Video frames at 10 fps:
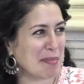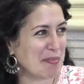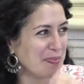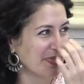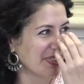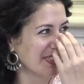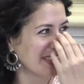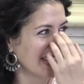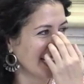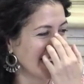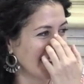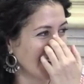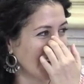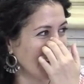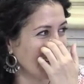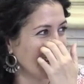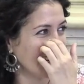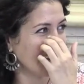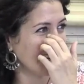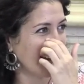um, uh,
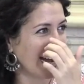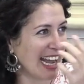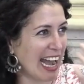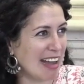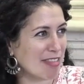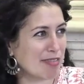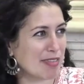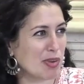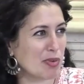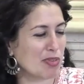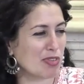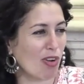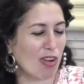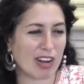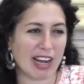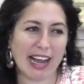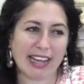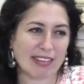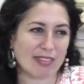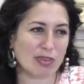I have used all kinds,